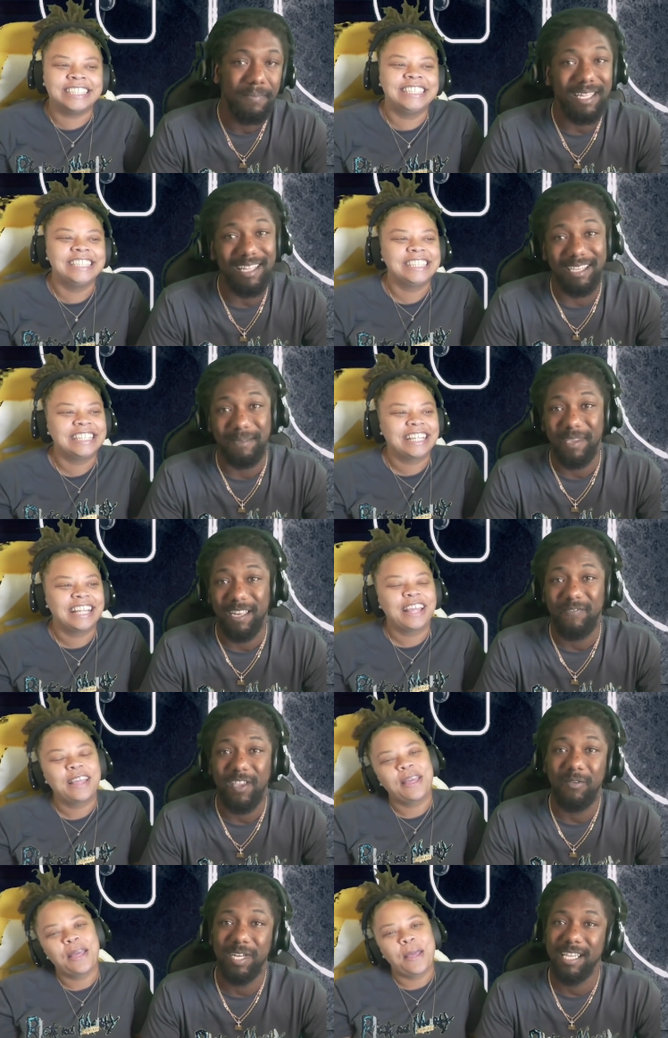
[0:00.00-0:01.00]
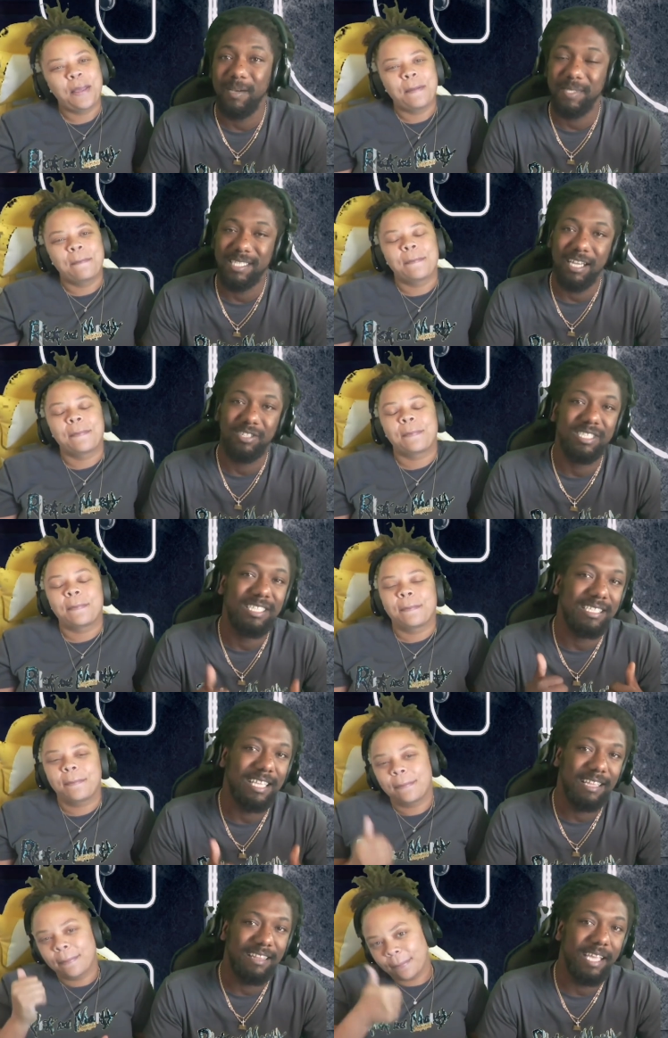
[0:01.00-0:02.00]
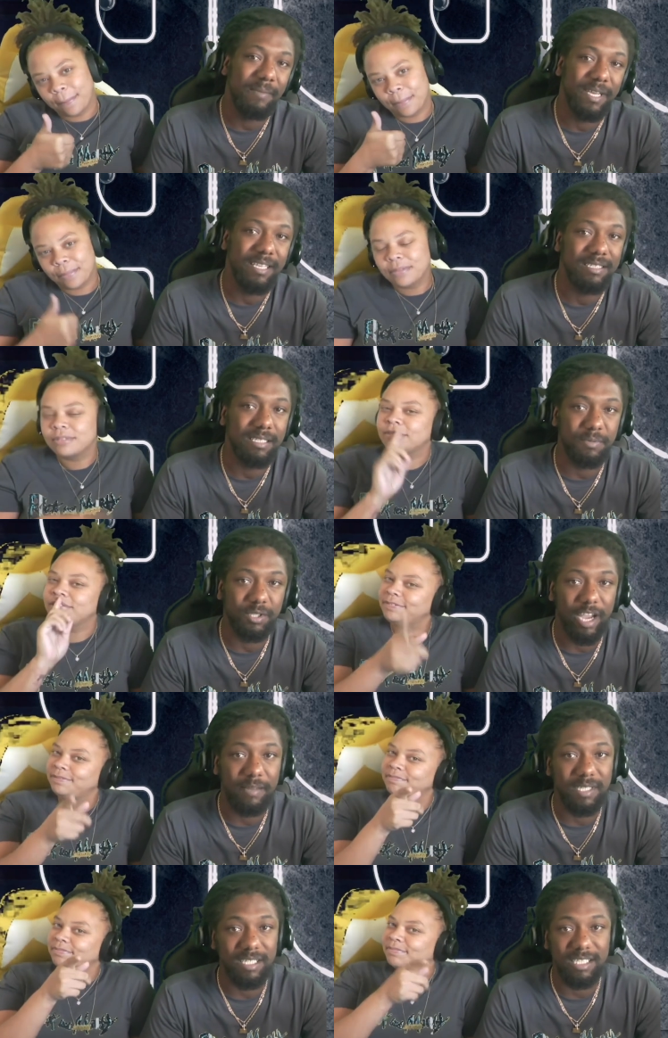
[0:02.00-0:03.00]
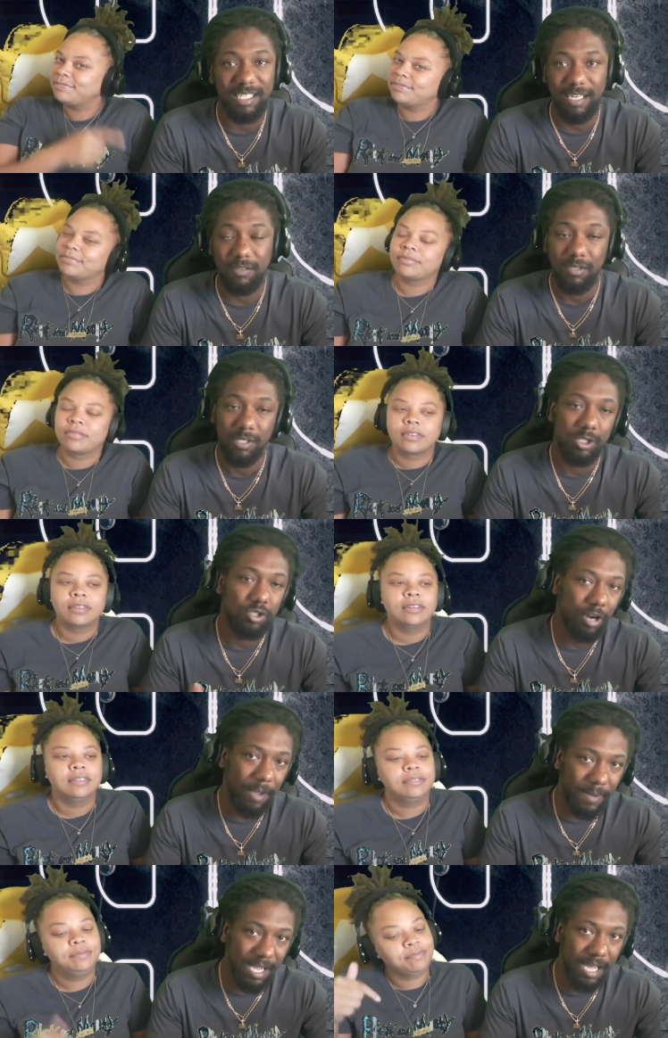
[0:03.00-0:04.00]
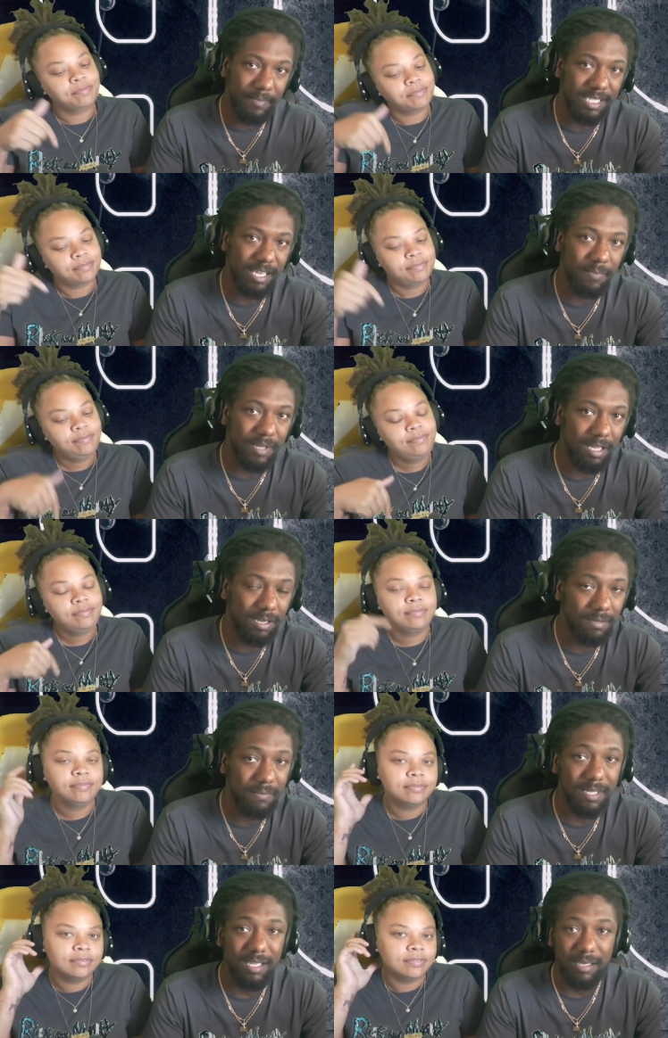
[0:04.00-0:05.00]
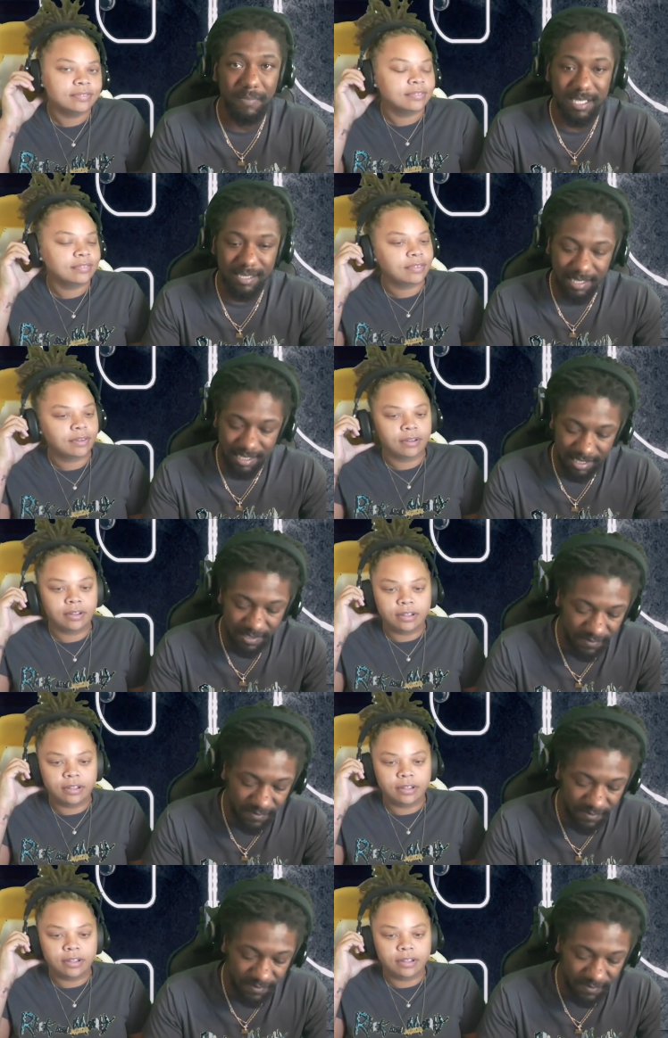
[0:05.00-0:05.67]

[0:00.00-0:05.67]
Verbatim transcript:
Speaker 1: but look, man, if y'all want to help us out, just hit that like button, subscribe to the channel, drop a comment down below. But look, man, let's get to this